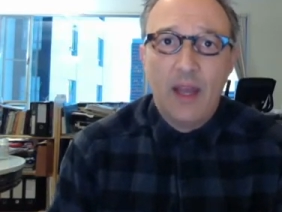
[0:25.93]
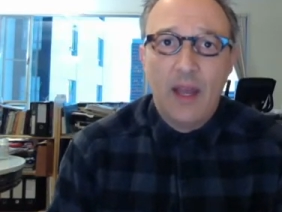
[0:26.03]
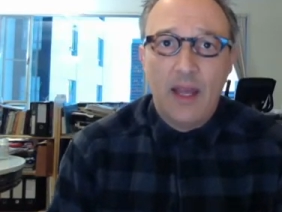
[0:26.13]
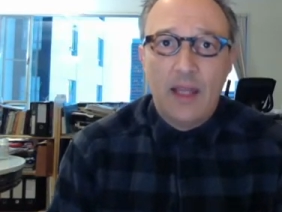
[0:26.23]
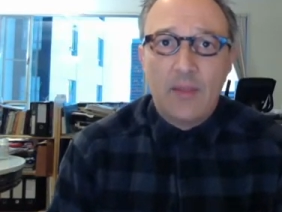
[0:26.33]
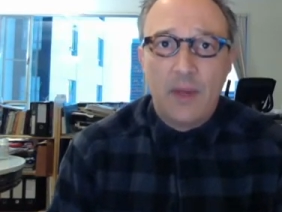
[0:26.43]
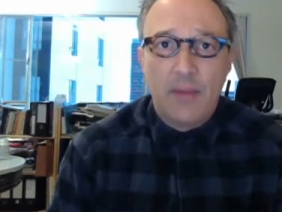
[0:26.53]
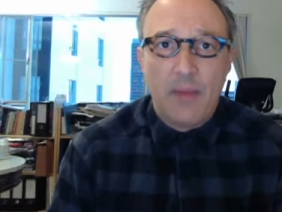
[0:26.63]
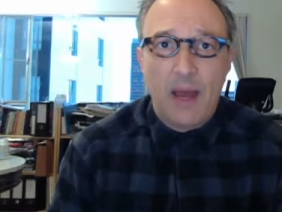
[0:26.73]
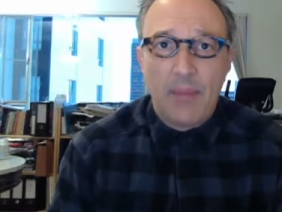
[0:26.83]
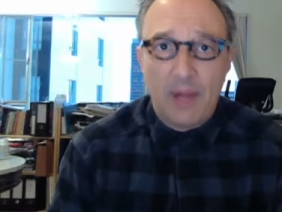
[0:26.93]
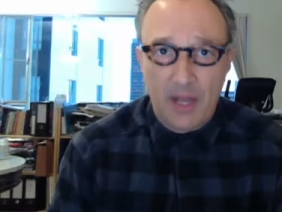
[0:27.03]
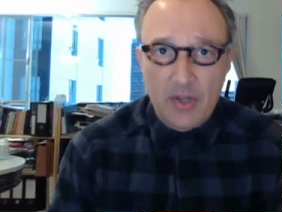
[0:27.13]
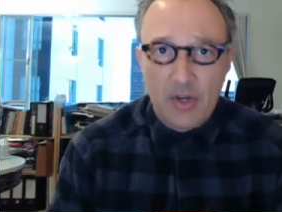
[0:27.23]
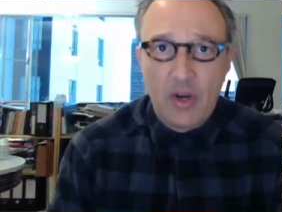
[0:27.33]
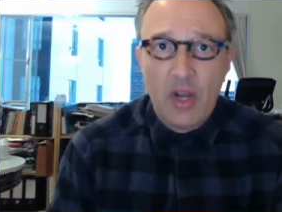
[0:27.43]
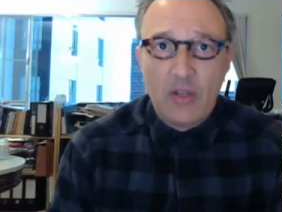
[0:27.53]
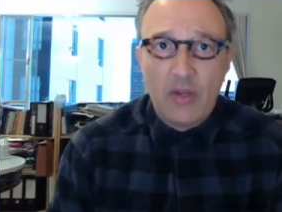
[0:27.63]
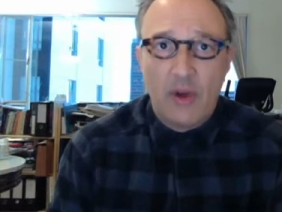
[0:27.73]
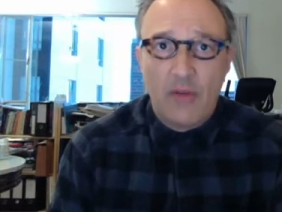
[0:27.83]
It's been my pleasure
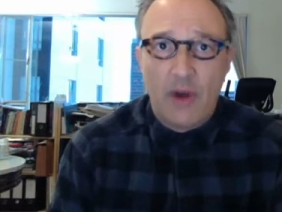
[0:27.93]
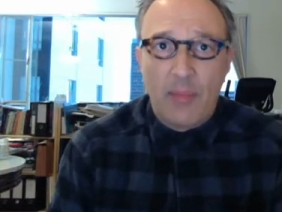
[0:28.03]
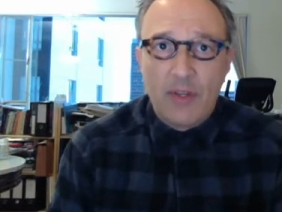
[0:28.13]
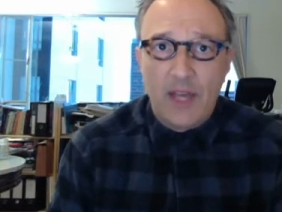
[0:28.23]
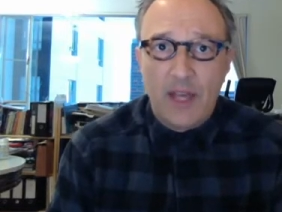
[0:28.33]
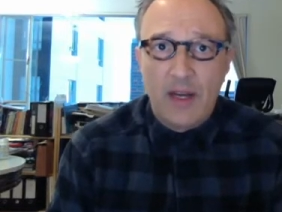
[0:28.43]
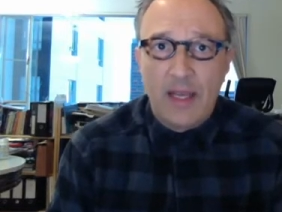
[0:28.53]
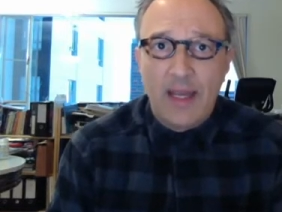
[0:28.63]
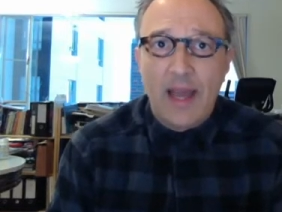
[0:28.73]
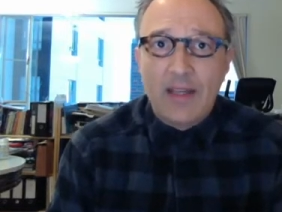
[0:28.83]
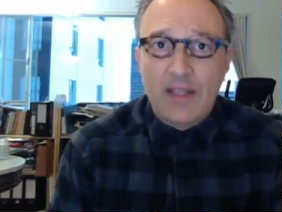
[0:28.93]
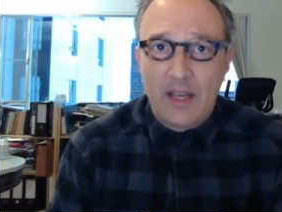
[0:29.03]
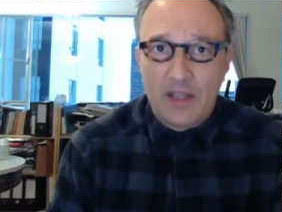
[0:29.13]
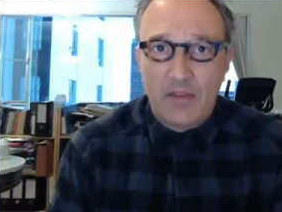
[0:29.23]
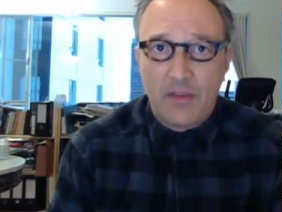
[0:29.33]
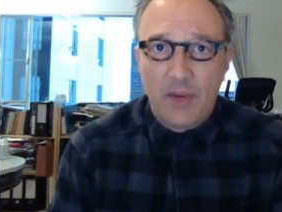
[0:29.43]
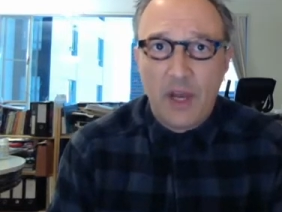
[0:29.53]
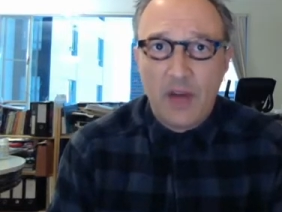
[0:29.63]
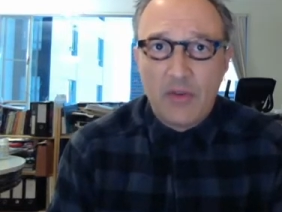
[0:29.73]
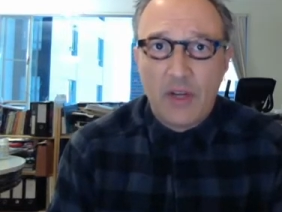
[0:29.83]
to have represented in excess of
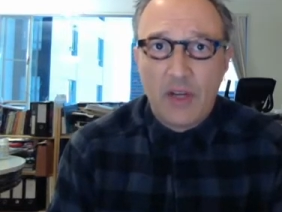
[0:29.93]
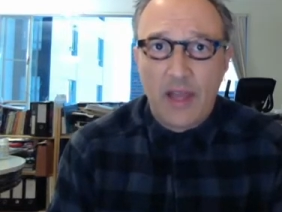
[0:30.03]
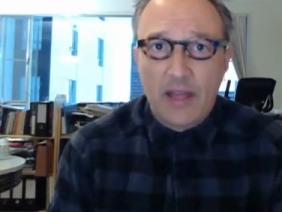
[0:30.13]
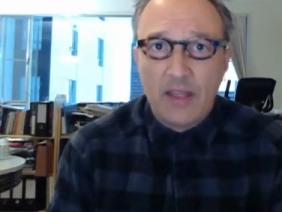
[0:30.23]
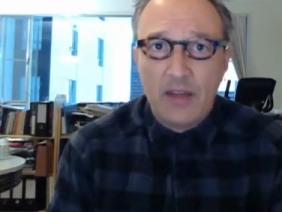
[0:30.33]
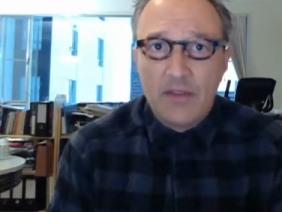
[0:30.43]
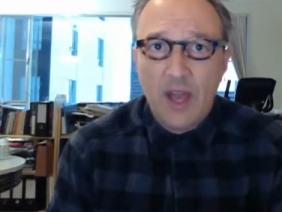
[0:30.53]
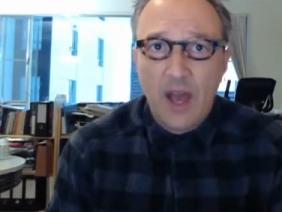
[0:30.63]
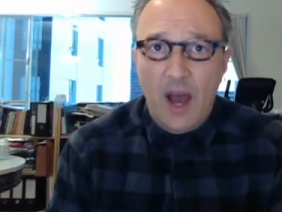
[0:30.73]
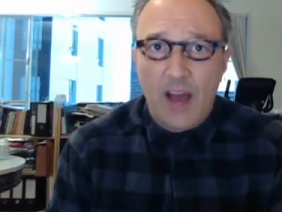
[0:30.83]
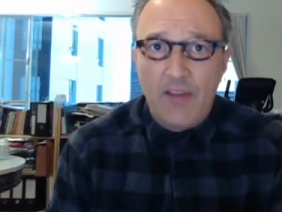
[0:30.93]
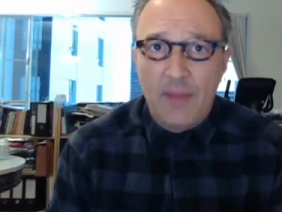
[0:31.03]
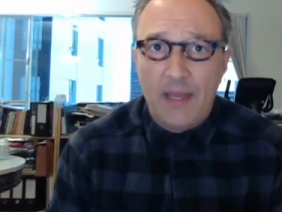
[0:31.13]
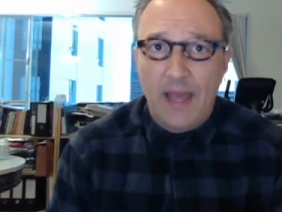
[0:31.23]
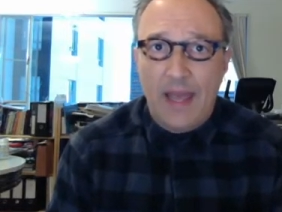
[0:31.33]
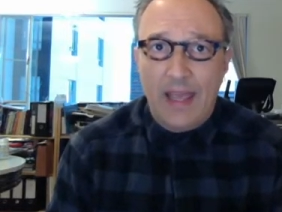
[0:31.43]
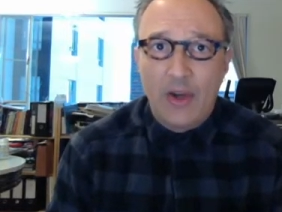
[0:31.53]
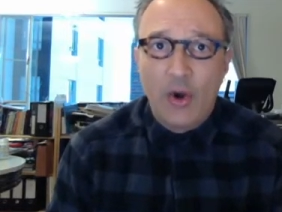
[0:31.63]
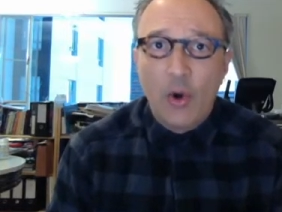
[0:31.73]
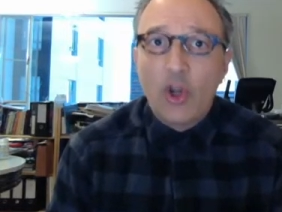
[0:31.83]
300 collectives. I've been a
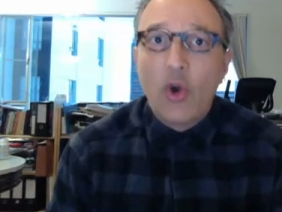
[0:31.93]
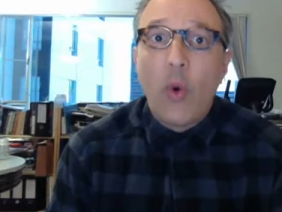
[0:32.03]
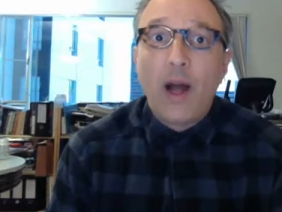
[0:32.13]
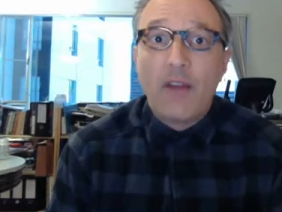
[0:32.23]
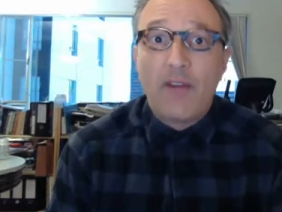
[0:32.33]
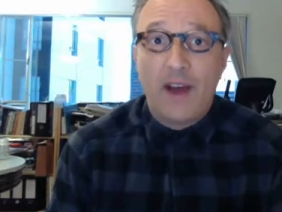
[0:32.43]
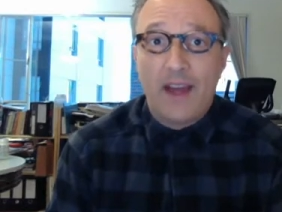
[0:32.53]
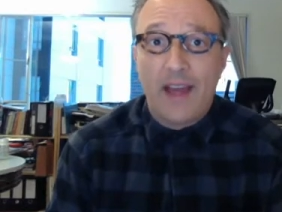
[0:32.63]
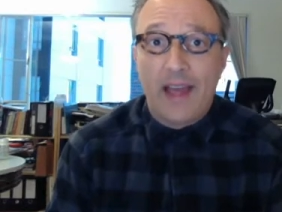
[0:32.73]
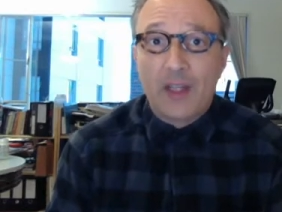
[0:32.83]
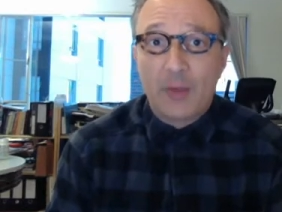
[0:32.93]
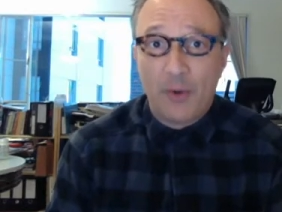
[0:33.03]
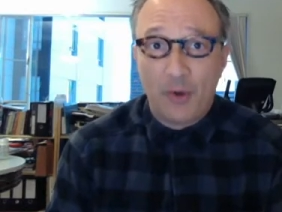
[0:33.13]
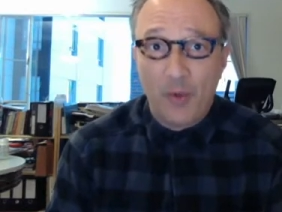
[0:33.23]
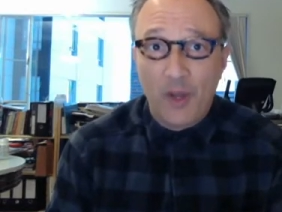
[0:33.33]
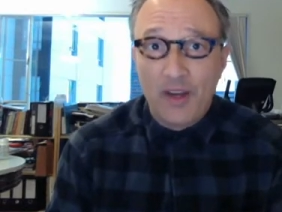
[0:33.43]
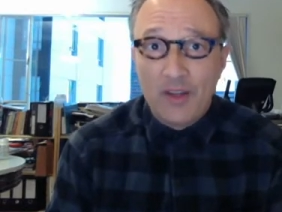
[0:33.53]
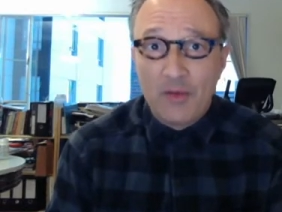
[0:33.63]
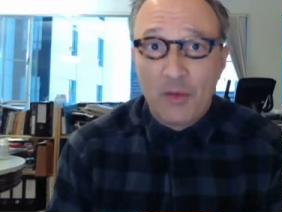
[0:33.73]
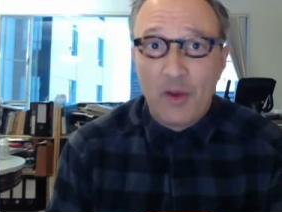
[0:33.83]
court-qualified expert
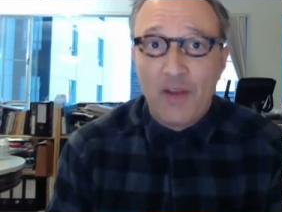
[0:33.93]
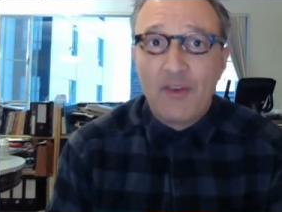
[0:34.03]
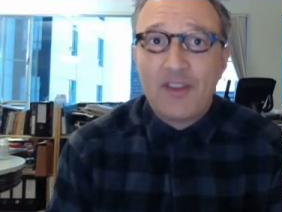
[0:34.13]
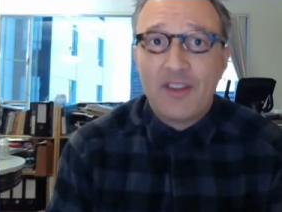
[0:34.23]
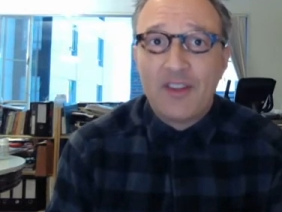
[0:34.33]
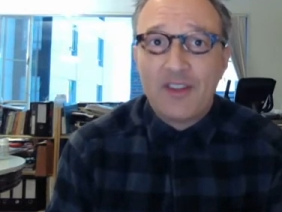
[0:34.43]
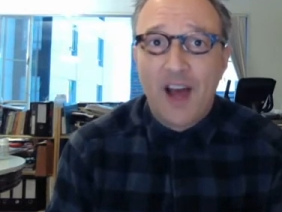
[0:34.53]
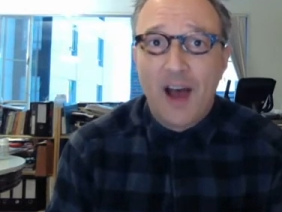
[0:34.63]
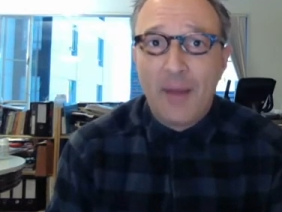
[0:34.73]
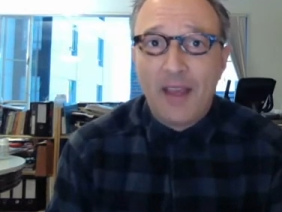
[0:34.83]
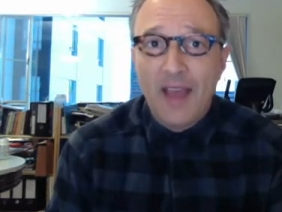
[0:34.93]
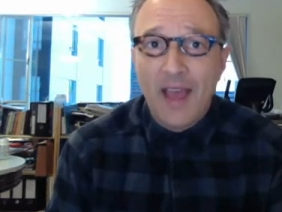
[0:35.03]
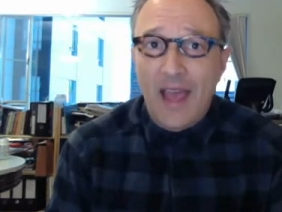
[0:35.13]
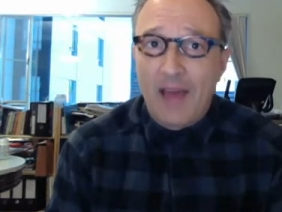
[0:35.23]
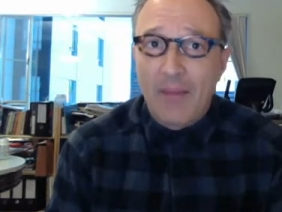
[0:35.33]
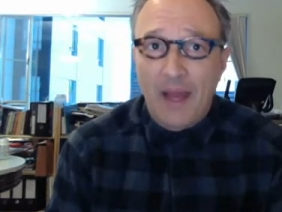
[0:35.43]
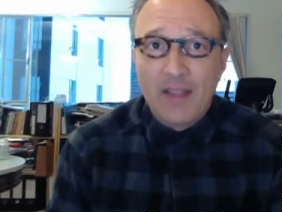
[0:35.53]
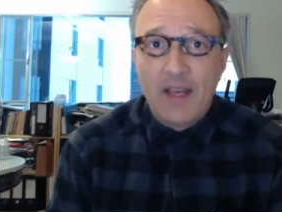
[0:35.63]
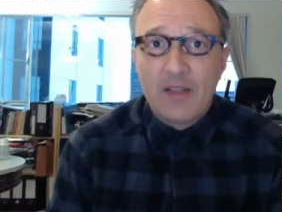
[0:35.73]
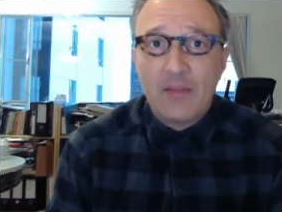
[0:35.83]
witness with reference to this topic, and my
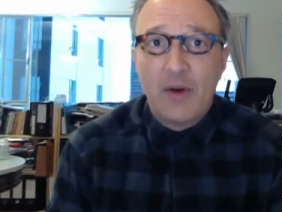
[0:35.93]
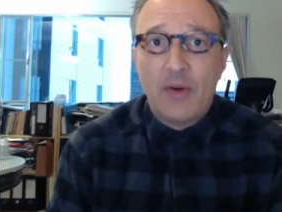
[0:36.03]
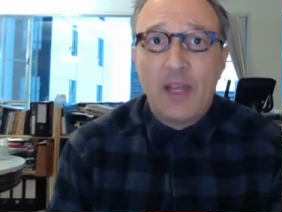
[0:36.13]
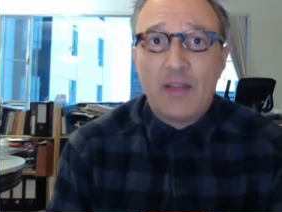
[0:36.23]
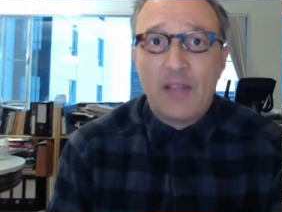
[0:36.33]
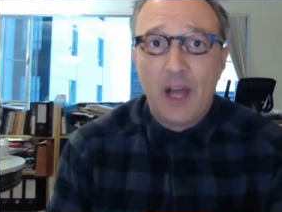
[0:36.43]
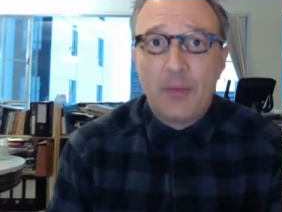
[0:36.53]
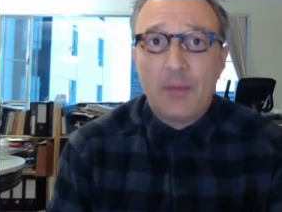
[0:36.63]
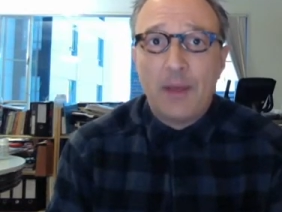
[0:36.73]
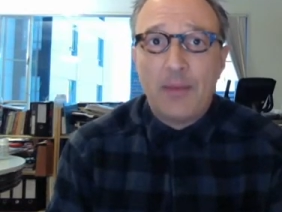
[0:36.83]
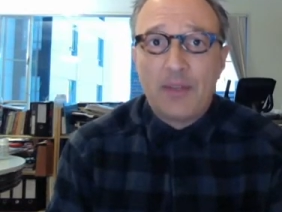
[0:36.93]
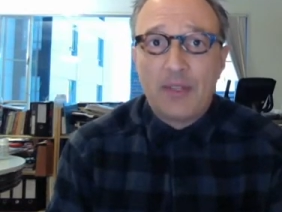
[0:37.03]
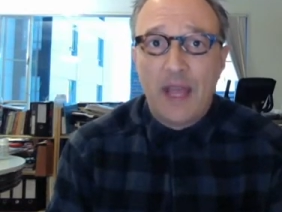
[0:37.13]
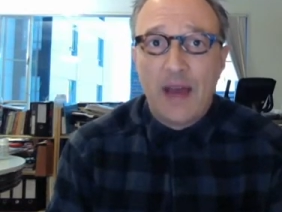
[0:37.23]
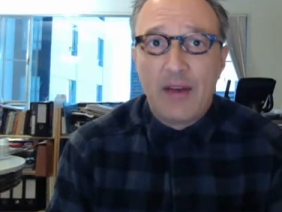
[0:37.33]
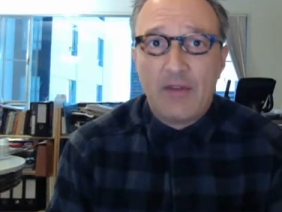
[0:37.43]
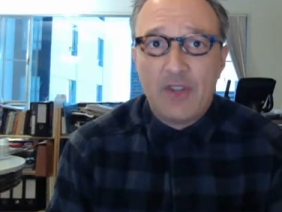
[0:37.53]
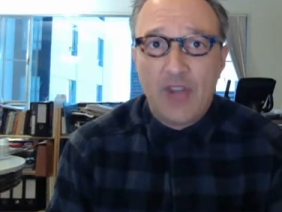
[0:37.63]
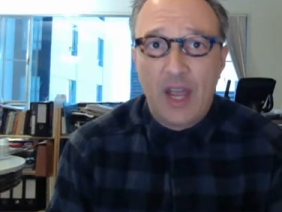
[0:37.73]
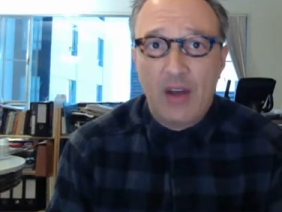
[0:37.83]
testimony has helped people stay out of
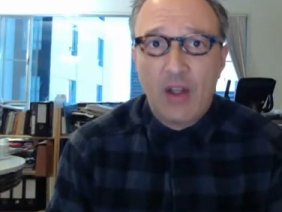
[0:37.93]
jail